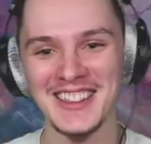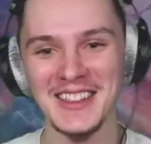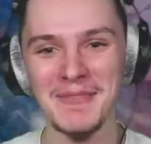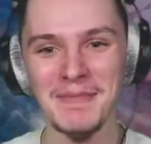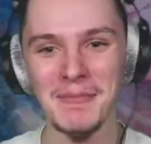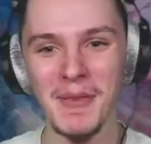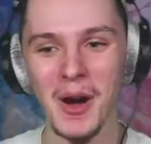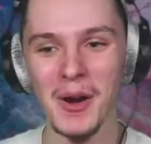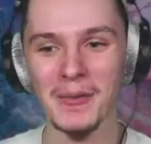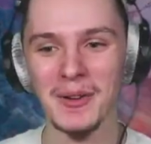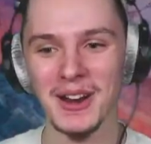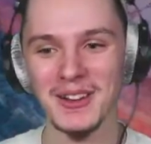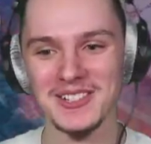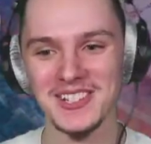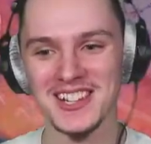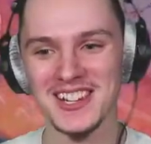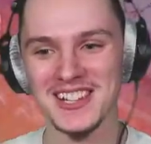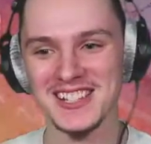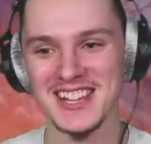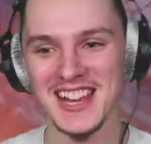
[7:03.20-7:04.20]
moment I was
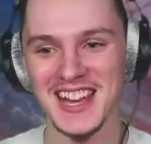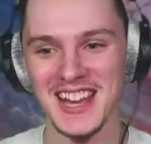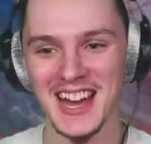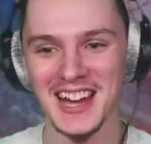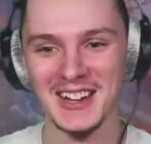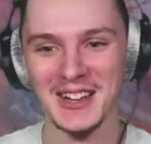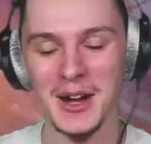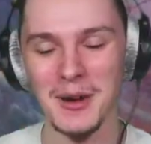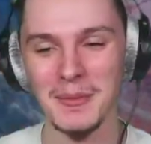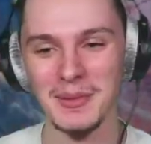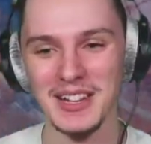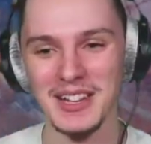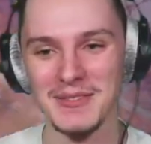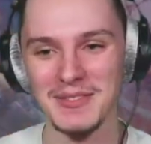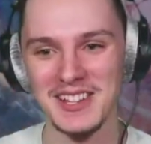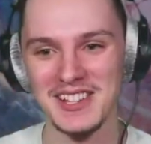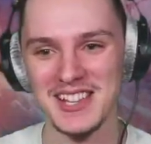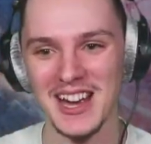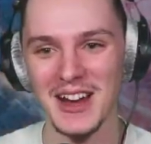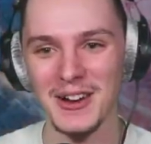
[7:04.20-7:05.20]
going to say, I can't believe
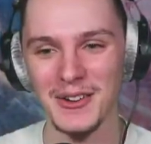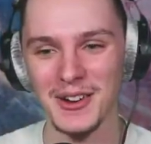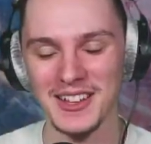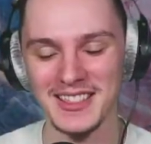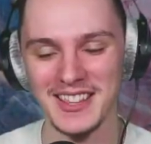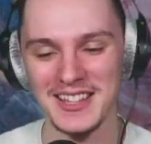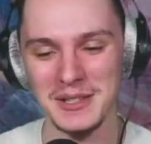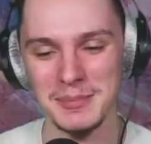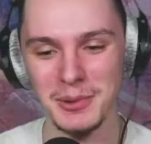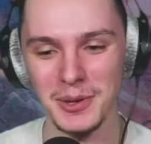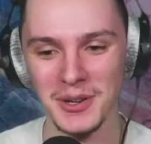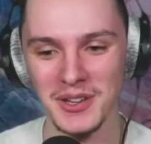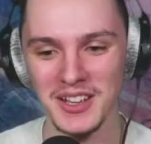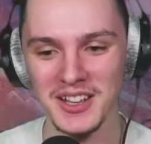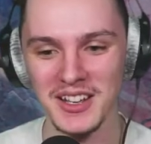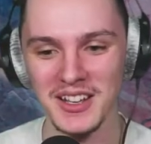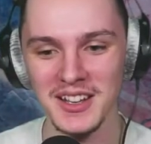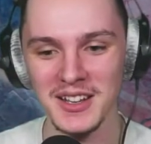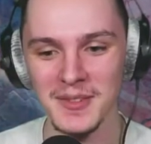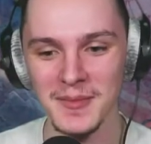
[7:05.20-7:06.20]
he's out at this point.
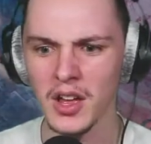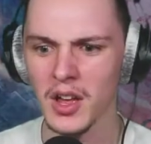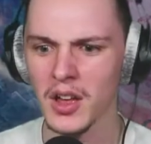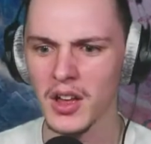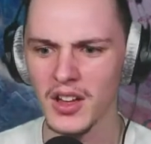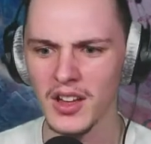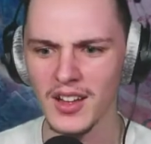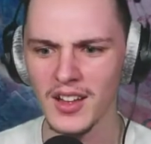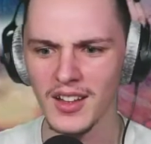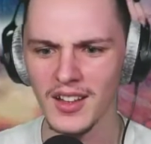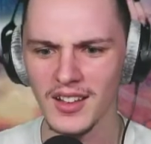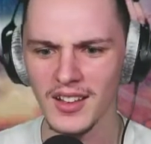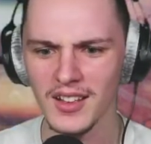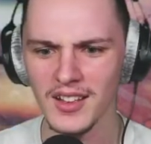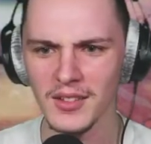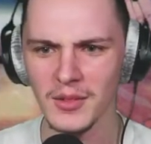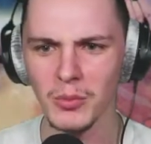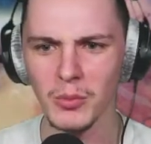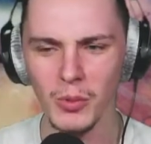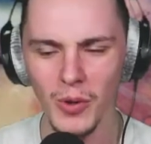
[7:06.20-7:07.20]

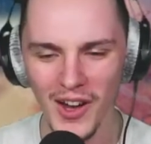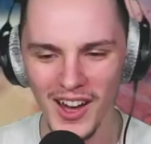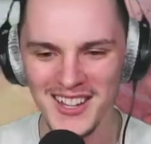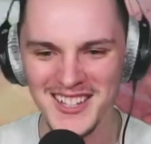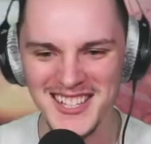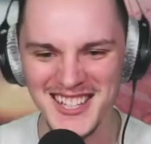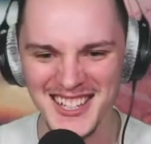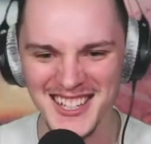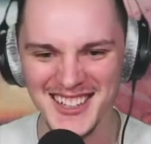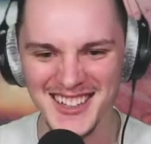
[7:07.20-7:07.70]
What?